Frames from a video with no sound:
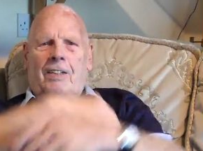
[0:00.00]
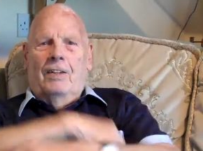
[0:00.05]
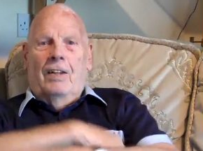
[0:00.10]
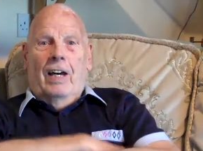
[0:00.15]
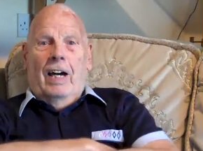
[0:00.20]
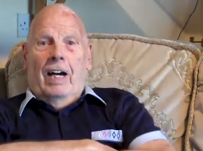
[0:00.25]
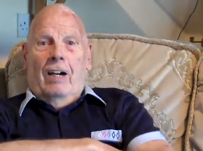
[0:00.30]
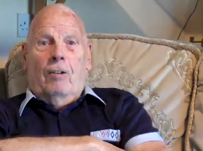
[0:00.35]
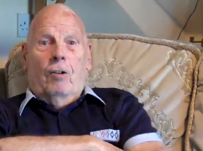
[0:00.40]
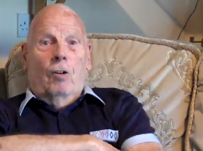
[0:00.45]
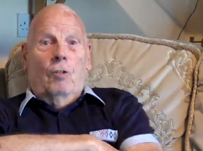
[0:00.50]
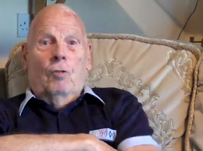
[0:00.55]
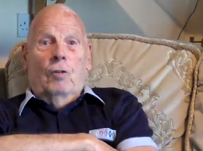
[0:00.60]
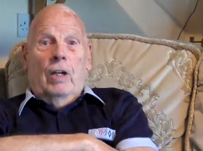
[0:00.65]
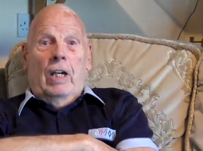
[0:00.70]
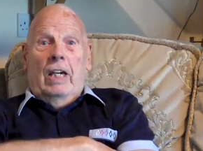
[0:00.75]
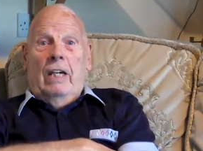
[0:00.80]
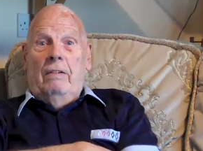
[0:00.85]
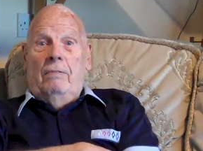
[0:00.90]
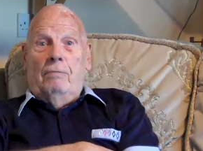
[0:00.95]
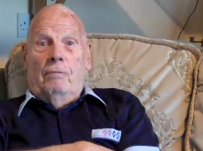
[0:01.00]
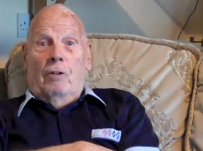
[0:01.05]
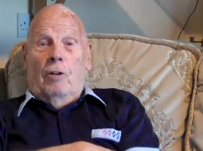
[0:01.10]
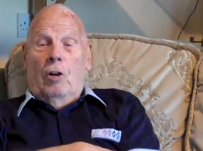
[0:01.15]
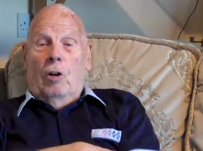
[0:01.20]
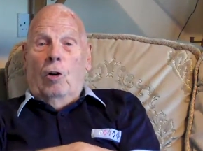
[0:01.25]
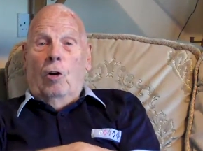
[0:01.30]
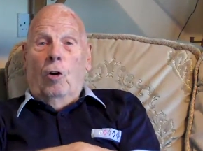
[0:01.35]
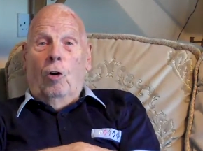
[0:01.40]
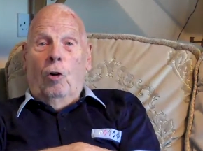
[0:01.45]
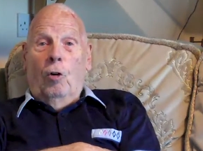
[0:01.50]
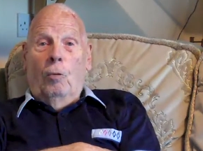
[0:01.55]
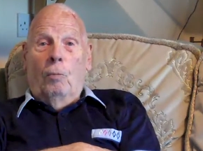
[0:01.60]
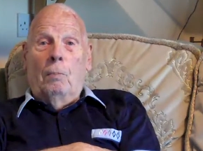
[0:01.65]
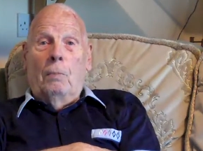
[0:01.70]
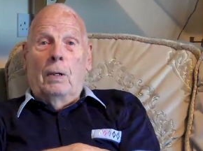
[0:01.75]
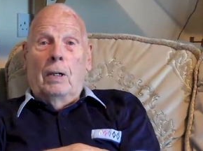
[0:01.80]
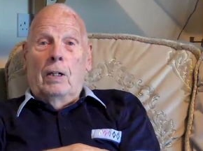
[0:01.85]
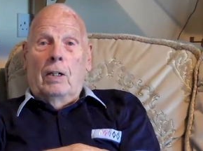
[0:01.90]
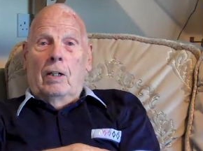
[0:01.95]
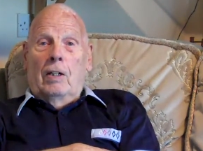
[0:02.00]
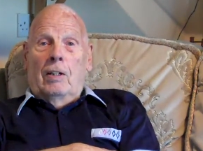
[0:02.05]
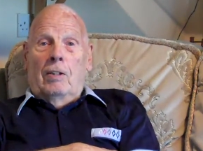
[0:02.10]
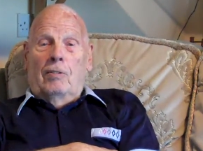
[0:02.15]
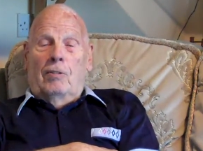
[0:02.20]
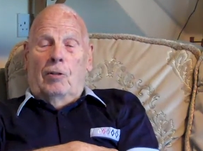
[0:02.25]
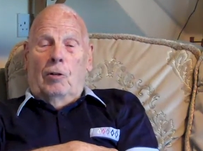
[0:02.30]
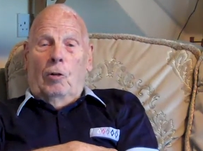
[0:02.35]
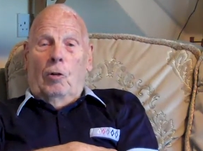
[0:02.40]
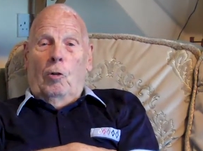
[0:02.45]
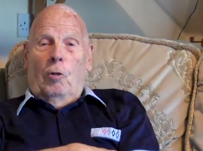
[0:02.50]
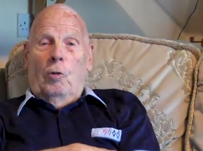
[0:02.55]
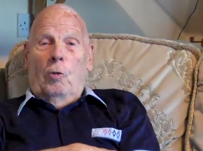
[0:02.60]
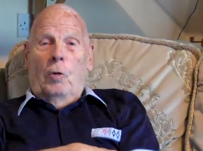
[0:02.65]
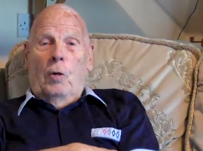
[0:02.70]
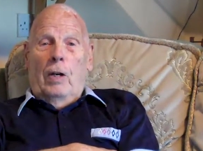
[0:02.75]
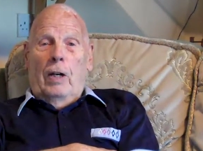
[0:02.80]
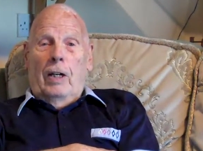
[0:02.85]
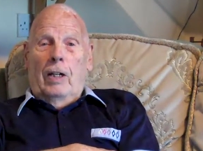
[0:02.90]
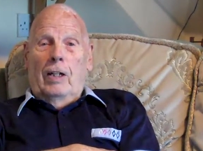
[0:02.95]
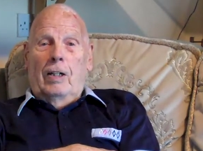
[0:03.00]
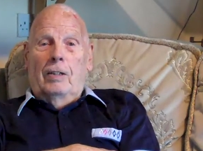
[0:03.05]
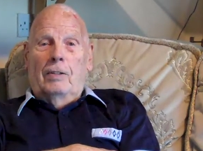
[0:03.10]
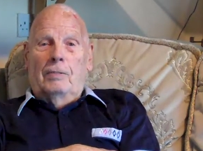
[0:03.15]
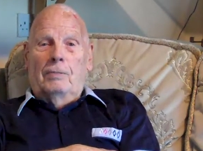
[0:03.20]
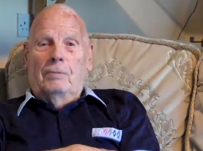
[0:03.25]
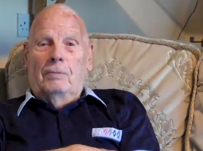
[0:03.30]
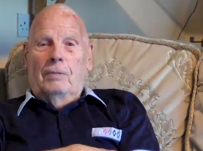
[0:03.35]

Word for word: that I couldn't even comb to uh,